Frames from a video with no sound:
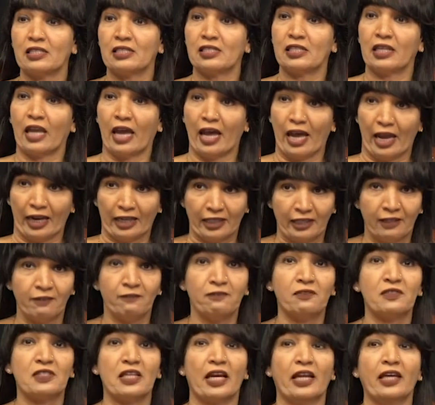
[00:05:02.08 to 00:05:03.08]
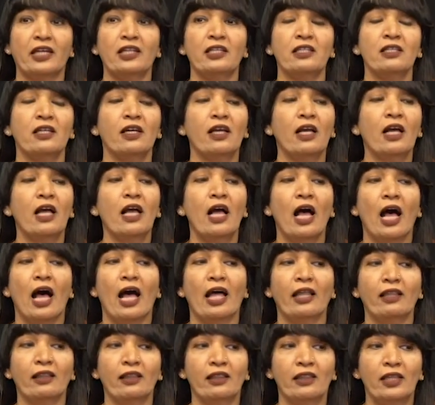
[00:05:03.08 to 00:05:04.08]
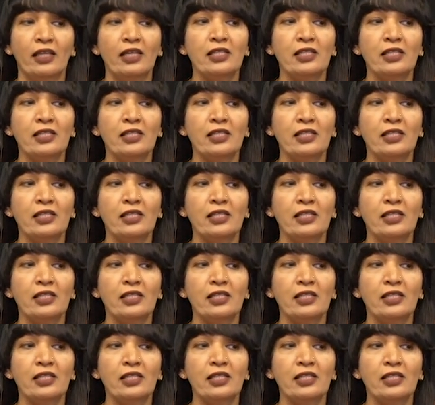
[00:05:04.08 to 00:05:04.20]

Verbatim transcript: as the active site and